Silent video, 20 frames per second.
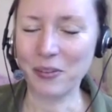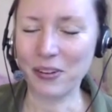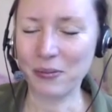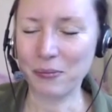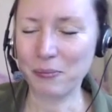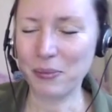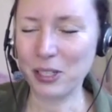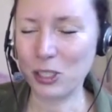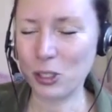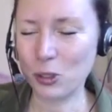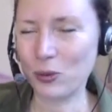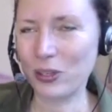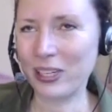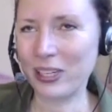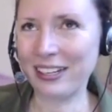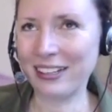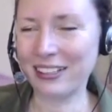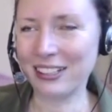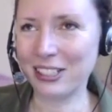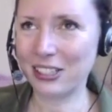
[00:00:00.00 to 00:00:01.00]

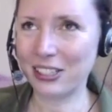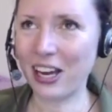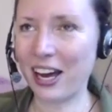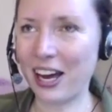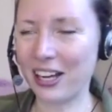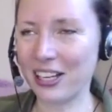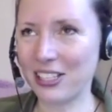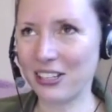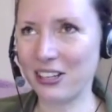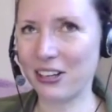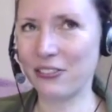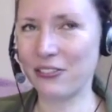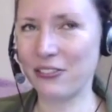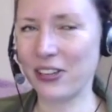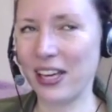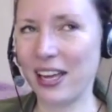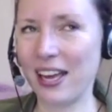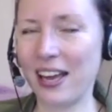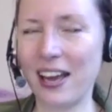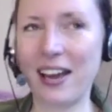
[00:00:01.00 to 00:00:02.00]
between the thought
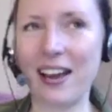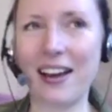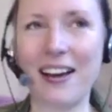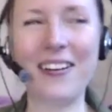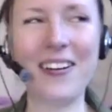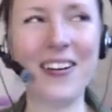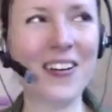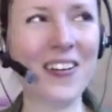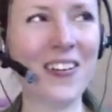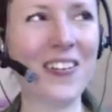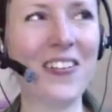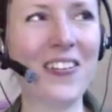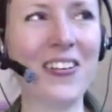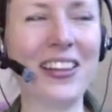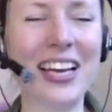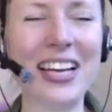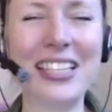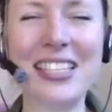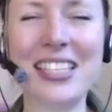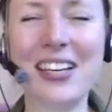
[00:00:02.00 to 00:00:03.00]
of, oh,
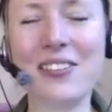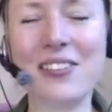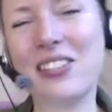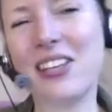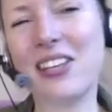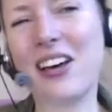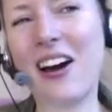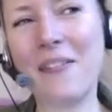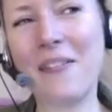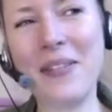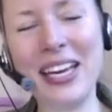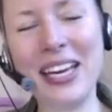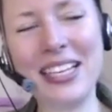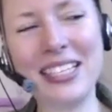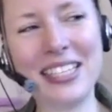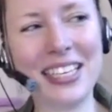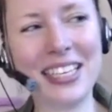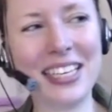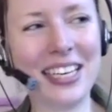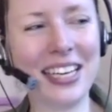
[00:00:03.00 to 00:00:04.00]
that sounds
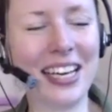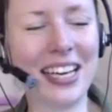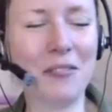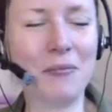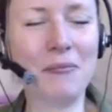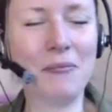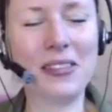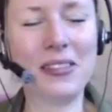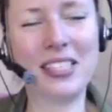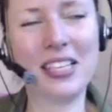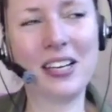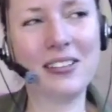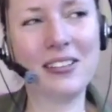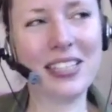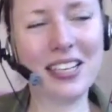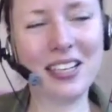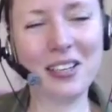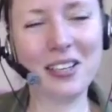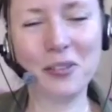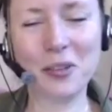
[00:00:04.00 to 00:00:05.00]
amazing and sounds
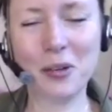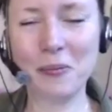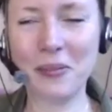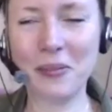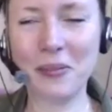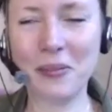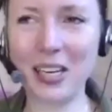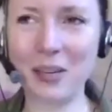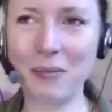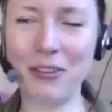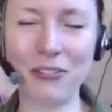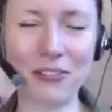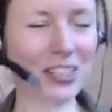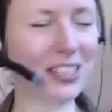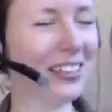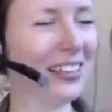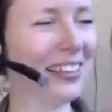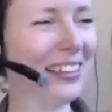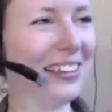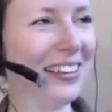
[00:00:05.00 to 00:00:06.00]
like it will make me feel
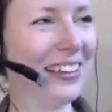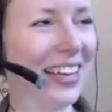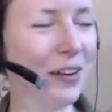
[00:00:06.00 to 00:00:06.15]
good,